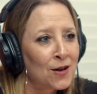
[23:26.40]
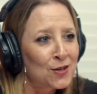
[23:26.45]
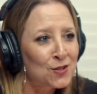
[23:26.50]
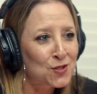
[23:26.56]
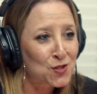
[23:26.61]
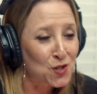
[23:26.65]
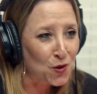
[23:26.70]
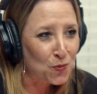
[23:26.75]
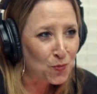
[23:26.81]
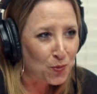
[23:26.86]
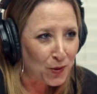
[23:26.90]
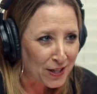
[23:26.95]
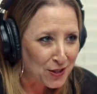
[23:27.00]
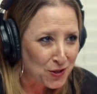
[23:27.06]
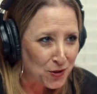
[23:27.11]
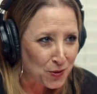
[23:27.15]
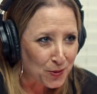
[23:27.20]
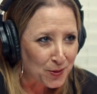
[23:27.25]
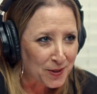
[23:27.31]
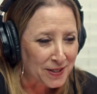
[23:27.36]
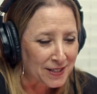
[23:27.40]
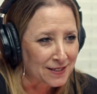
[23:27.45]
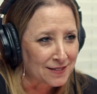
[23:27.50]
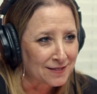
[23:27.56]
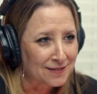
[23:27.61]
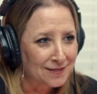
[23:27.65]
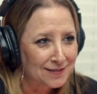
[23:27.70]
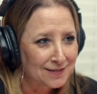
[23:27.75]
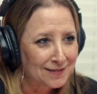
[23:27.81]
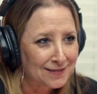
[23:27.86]
So Brett Truitt,
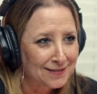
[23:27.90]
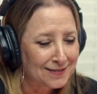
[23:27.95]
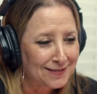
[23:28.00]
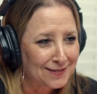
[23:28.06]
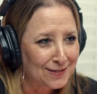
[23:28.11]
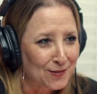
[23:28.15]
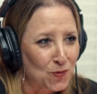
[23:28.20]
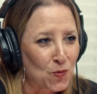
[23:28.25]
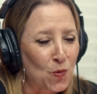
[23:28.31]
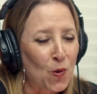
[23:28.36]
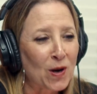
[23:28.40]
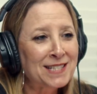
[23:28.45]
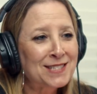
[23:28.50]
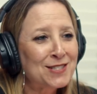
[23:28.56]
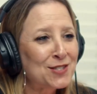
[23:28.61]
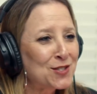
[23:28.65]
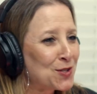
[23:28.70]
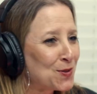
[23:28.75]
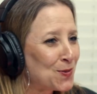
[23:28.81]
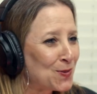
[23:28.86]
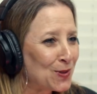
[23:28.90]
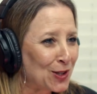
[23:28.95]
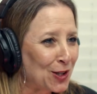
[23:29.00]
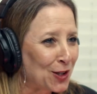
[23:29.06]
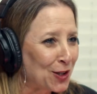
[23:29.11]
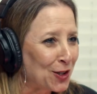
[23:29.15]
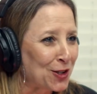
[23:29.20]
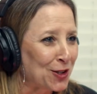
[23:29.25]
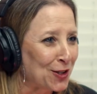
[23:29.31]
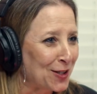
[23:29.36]
what did you
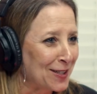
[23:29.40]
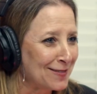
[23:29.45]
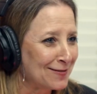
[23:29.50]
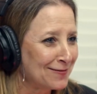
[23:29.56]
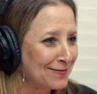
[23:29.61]
learn?